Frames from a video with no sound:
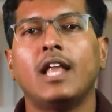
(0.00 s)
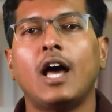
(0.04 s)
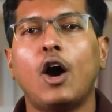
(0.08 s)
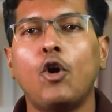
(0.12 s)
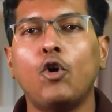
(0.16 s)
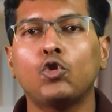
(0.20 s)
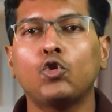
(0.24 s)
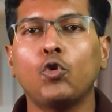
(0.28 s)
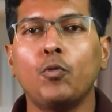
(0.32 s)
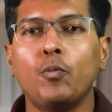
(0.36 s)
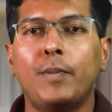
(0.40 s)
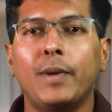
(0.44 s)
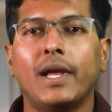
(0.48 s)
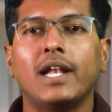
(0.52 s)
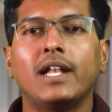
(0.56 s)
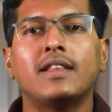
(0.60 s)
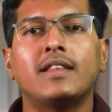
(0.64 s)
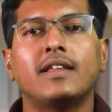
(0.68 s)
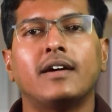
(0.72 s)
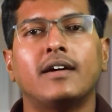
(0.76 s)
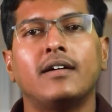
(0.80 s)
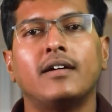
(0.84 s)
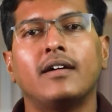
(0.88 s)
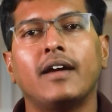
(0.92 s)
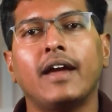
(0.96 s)
Now, to build
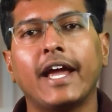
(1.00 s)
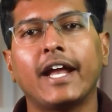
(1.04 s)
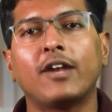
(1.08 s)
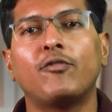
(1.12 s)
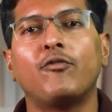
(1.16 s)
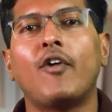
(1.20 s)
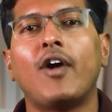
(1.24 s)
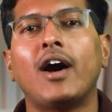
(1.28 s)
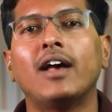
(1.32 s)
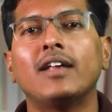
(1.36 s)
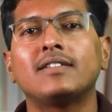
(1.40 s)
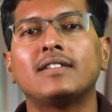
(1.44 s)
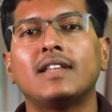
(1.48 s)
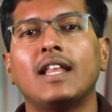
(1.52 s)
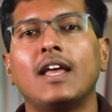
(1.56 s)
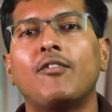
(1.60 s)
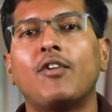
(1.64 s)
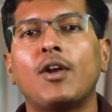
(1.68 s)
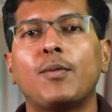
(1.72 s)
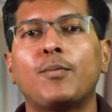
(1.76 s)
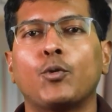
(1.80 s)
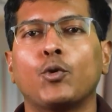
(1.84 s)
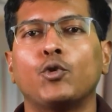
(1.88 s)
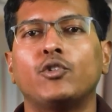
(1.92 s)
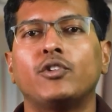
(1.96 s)
the advanced
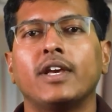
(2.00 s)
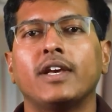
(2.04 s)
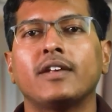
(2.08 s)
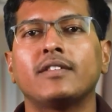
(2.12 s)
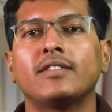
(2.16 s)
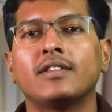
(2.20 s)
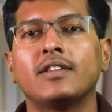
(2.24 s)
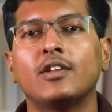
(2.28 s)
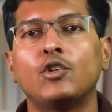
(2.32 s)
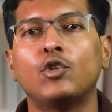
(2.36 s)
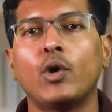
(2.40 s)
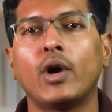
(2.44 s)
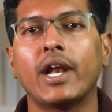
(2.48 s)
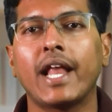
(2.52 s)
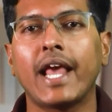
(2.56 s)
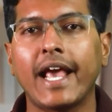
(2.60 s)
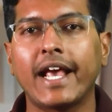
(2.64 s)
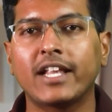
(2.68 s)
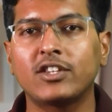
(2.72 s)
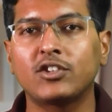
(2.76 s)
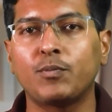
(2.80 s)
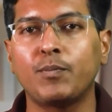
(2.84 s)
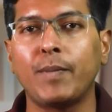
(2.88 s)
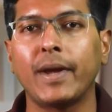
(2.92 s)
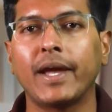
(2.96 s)
level projects, you are
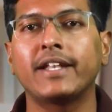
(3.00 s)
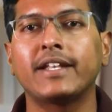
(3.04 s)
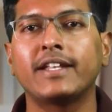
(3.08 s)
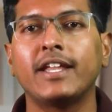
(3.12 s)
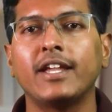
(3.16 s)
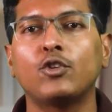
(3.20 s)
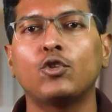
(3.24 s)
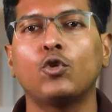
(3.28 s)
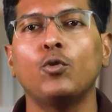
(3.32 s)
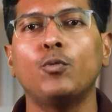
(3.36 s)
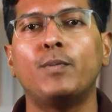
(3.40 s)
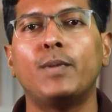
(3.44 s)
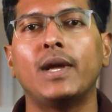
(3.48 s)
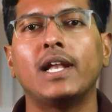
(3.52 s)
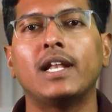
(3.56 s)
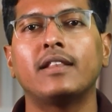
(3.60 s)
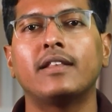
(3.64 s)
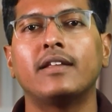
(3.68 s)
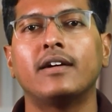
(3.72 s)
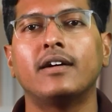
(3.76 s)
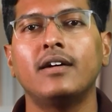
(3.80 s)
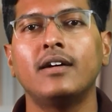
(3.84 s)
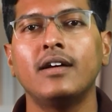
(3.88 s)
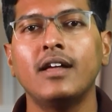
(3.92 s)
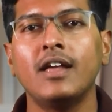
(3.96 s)
expected to build
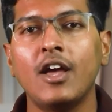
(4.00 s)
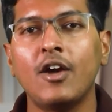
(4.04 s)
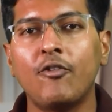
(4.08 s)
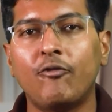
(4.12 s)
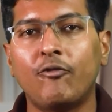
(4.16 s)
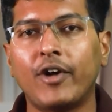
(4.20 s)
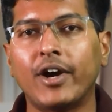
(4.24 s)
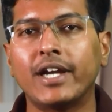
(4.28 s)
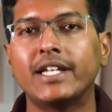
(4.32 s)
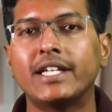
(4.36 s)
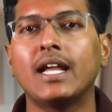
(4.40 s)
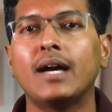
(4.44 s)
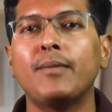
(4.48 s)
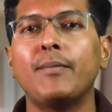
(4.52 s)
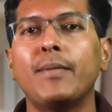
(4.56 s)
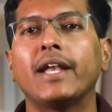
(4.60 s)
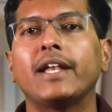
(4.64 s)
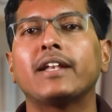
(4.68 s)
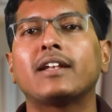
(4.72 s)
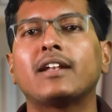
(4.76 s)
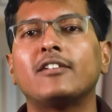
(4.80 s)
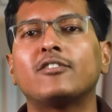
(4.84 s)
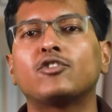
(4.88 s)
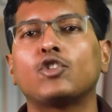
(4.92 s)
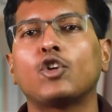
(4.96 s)
the
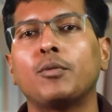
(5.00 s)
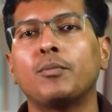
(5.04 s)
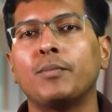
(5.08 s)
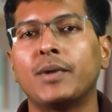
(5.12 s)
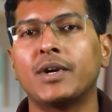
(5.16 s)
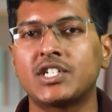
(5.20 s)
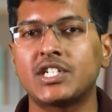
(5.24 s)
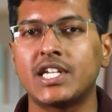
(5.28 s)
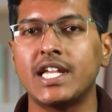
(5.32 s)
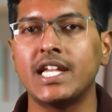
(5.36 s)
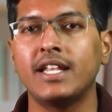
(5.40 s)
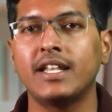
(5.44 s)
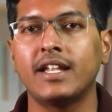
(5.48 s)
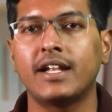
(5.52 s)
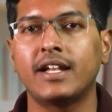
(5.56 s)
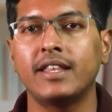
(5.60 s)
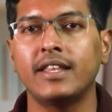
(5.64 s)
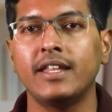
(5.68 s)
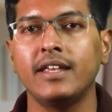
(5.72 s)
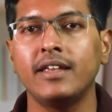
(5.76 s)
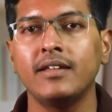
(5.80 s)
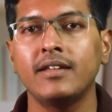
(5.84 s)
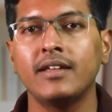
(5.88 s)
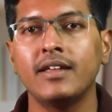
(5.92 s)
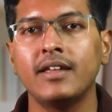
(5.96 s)
fundamentals on machine
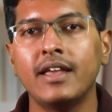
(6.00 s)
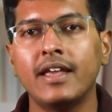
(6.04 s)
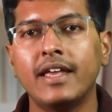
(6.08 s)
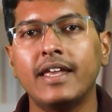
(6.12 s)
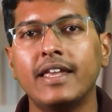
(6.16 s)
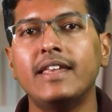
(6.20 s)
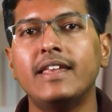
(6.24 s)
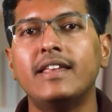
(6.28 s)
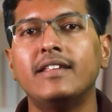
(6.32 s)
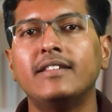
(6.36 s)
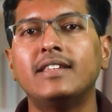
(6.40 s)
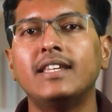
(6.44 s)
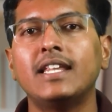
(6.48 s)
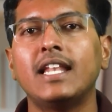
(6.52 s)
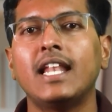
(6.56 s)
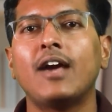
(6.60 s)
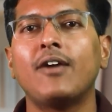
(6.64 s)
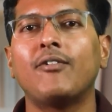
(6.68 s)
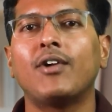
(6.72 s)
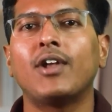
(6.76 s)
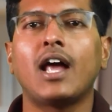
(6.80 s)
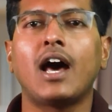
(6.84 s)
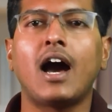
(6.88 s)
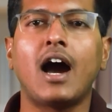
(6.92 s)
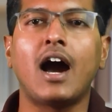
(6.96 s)
learning, easy
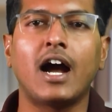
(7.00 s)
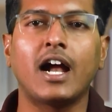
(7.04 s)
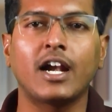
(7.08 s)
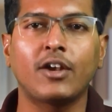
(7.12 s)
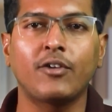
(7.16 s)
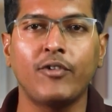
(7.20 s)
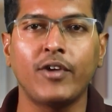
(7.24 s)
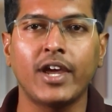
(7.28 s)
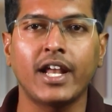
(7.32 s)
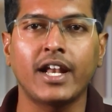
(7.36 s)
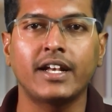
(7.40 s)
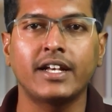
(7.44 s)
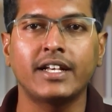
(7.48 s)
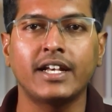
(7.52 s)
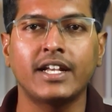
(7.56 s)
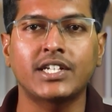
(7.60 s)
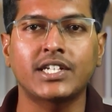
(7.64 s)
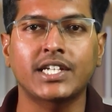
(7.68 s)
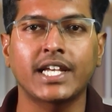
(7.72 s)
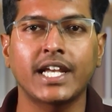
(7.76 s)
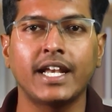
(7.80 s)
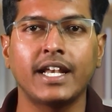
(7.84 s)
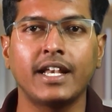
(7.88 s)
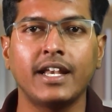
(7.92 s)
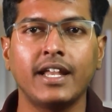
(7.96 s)
level hardware
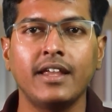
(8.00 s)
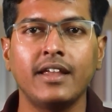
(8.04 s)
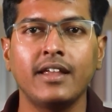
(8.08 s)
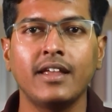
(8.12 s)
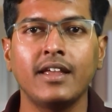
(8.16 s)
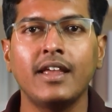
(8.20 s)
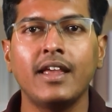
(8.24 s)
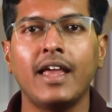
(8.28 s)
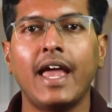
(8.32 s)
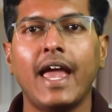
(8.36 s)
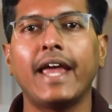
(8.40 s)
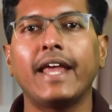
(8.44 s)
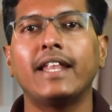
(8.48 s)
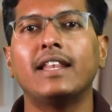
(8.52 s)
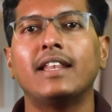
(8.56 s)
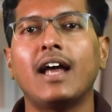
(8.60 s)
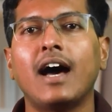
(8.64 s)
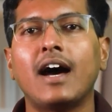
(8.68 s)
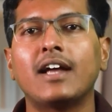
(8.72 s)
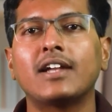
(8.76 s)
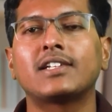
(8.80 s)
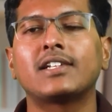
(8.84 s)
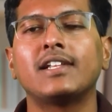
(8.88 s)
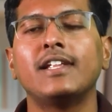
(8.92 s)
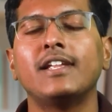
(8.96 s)
understanding, and
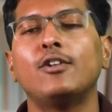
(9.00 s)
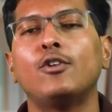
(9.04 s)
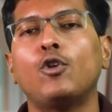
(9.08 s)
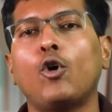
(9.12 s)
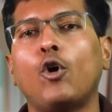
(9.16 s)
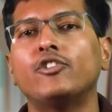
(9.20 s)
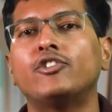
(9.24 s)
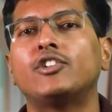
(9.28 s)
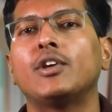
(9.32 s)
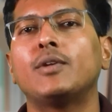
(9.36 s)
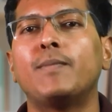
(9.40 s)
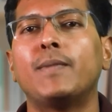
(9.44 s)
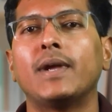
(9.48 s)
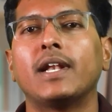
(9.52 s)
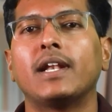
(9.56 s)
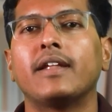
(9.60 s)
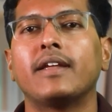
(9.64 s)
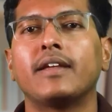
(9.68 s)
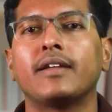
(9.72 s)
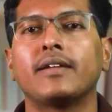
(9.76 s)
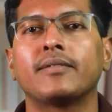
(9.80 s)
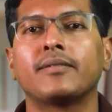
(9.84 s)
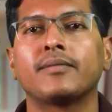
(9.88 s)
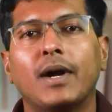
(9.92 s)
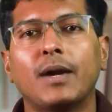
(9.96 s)
lastly, logic
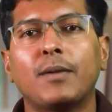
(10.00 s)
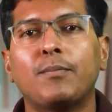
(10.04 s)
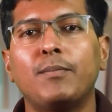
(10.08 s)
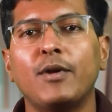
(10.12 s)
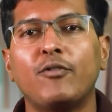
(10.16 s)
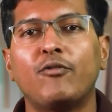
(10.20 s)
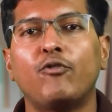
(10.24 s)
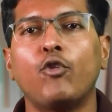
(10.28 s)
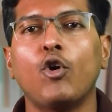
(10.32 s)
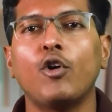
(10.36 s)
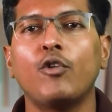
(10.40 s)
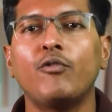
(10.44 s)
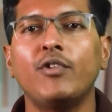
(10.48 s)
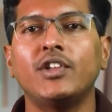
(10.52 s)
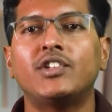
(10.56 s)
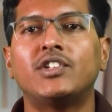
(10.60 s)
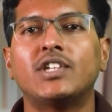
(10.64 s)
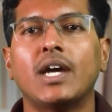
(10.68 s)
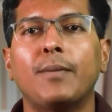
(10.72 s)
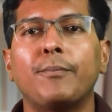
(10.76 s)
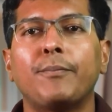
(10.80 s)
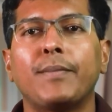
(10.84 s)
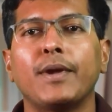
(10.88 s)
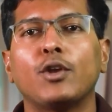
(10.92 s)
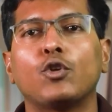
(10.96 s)
building. But before we
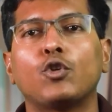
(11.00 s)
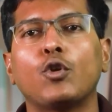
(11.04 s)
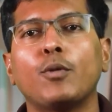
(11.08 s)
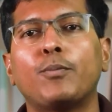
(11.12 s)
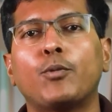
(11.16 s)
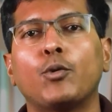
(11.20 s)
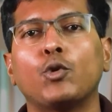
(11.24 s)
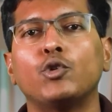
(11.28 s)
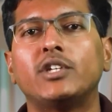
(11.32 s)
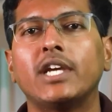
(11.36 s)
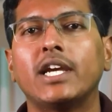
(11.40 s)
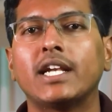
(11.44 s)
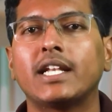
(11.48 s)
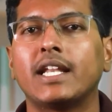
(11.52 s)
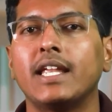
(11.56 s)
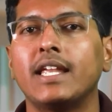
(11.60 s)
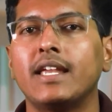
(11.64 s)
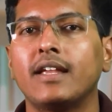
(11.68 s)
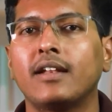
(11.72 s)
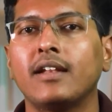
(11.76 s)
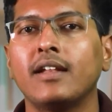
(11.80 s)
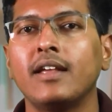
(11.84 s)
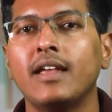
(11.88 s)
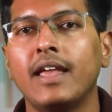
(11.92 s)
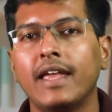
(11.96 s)
jump into project
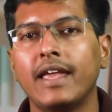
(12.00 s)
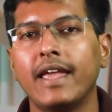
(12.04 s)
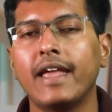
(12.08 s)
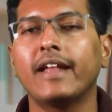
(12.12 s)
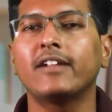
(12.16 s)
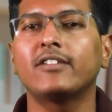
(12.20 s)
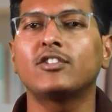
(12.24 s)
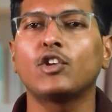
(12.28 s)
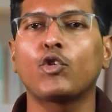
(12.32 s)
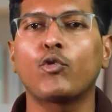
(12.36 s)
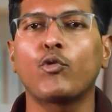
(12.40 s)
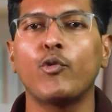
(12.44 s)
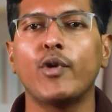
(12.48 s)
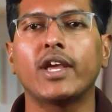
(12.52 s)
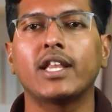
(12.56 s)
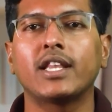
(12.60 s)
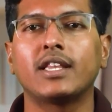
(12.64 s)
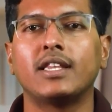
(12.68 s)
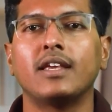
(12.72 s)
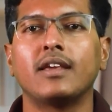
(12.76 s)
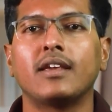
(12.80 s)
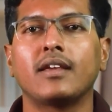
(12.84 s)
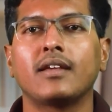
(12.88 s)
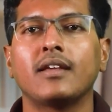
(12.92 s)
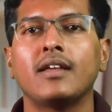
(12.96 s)
8, here's a quick
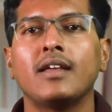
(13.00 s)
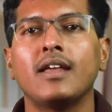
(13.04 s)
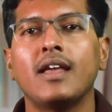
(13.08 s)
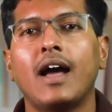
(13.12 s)
thing.